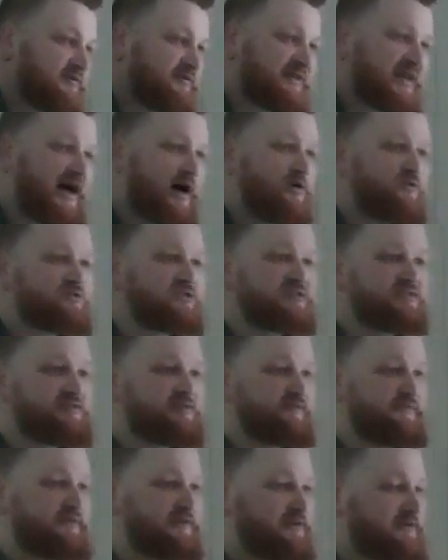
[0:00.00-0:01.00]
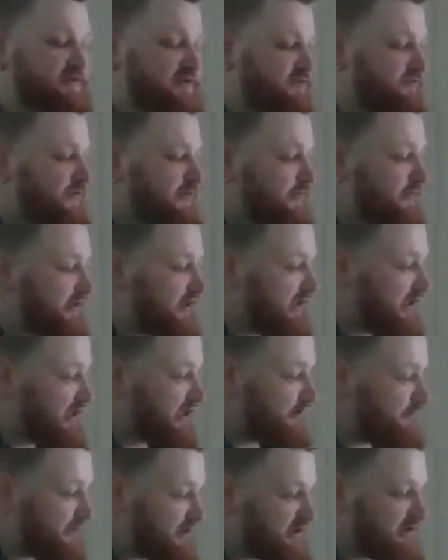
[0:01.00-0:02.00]
Thousands of years is what
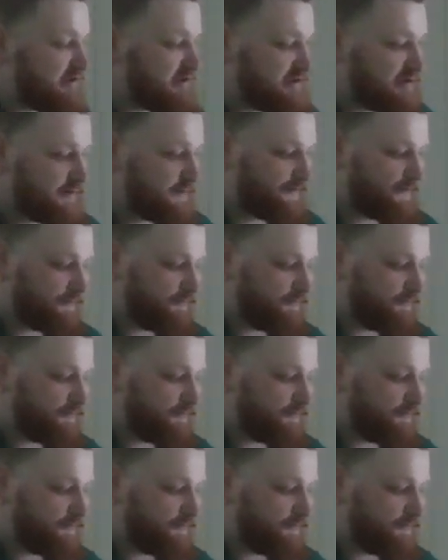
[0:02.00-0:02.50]
millennia means.